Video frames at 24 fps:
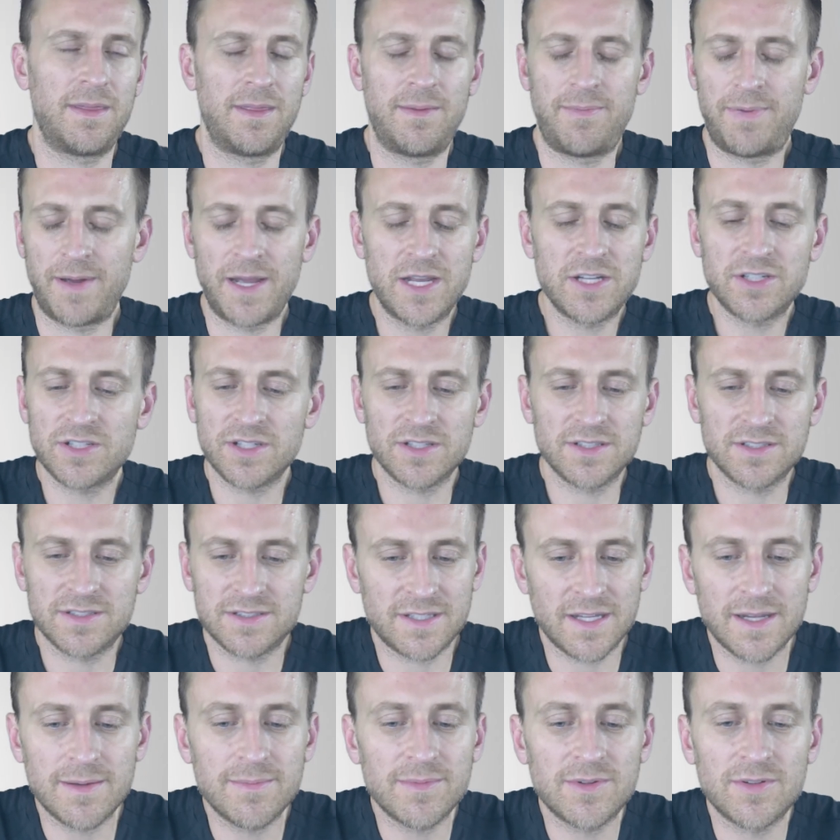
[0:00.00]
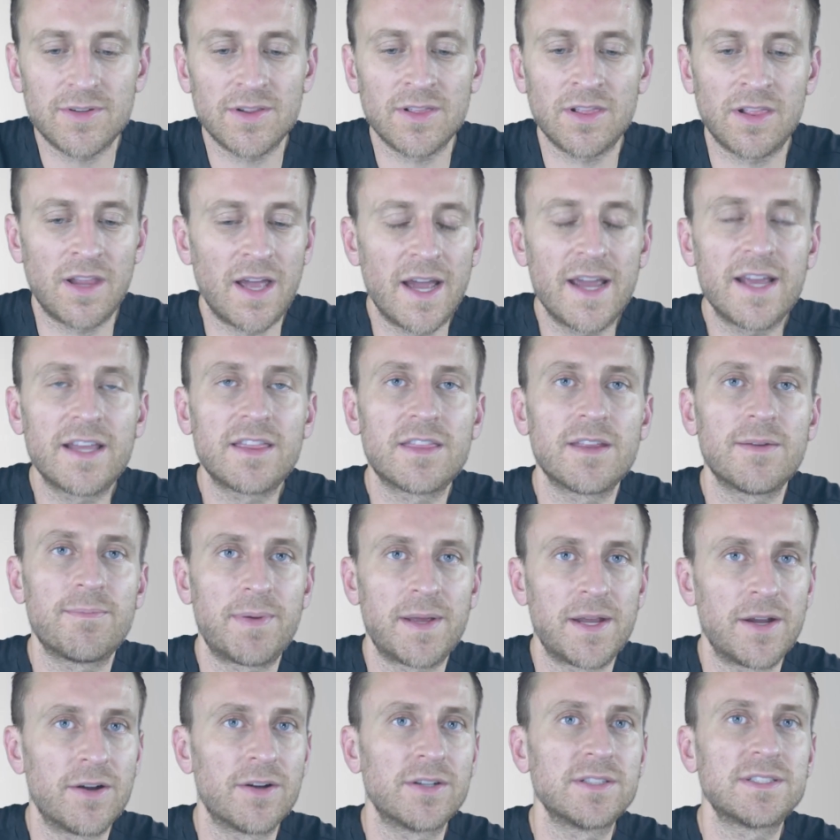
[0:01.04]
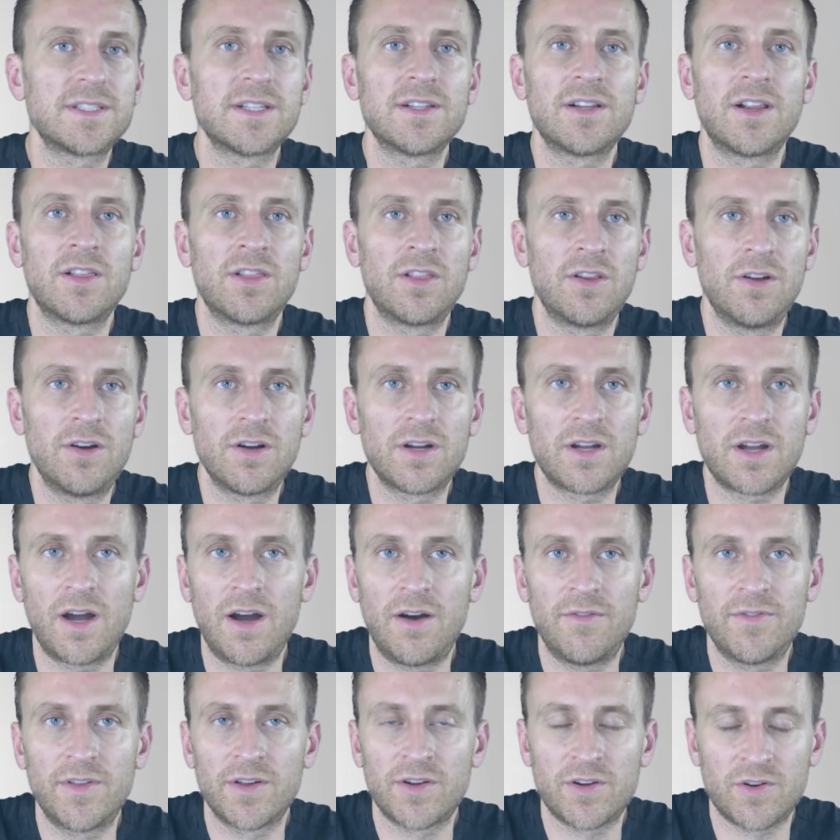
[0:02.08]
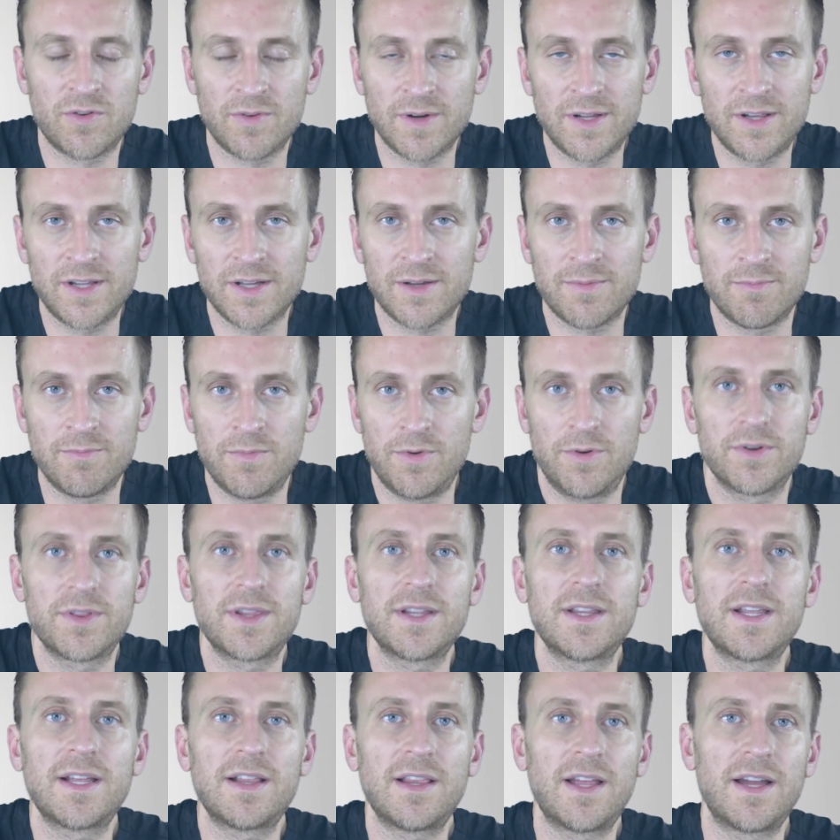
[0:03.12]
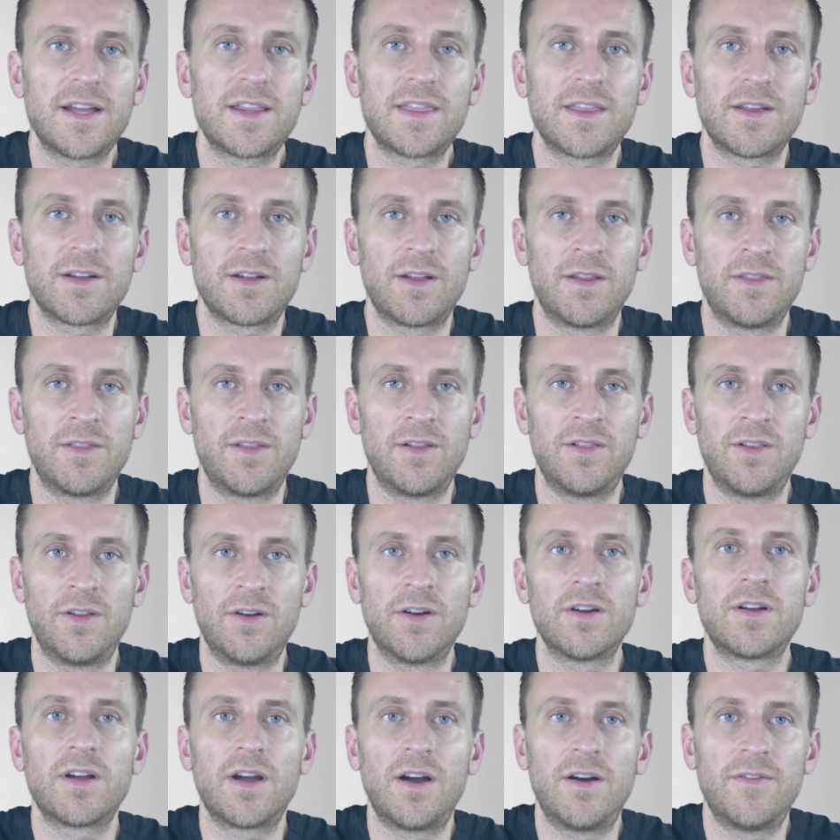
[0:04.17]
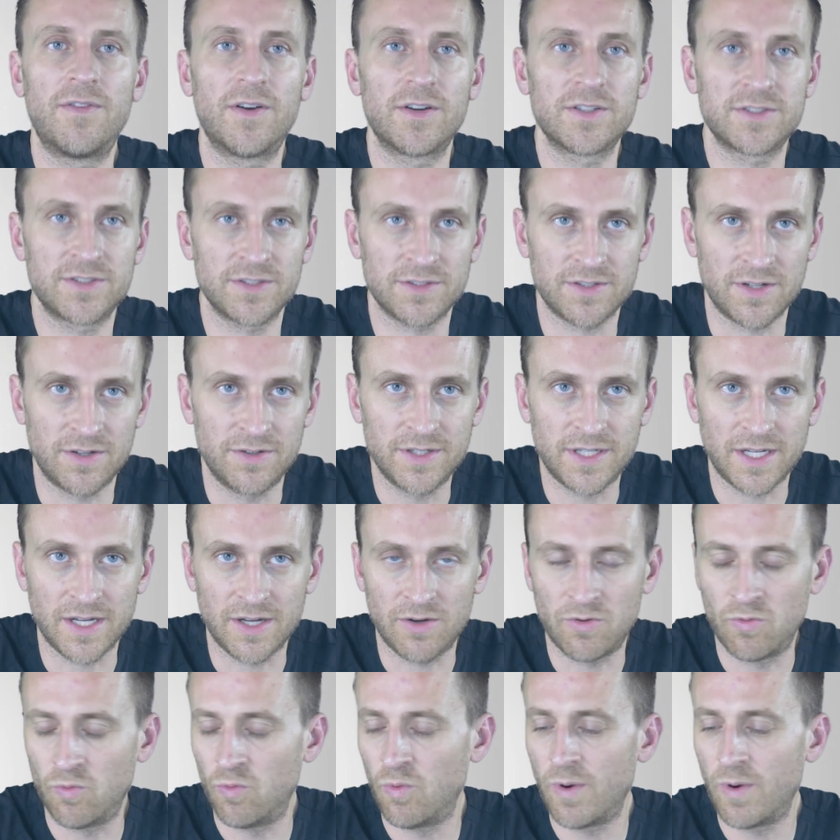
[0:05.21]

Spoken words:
The patients seem to like the appearance and the look of the acrylic more than they like the look of our zirconia.